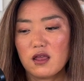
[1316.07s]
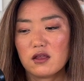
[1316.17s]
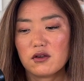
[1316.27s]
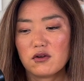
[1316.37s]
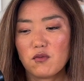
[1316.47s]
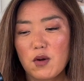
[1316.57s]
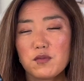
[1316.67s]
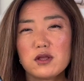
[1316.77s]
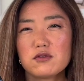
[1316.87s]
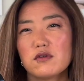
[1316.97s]
what
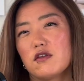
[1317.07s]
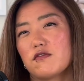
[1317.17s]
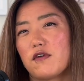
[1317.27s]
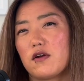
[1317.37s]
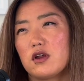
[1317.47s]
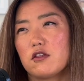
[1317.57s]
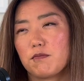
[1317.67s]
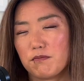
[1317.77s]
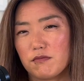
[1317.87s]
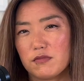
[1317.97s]
we do is very
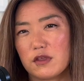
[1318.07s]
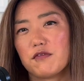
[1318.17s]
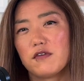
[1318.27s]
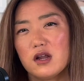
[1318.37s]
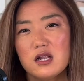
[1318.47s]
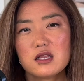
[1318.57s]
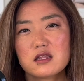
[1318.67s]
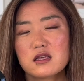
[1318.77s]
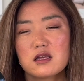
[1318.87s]
different.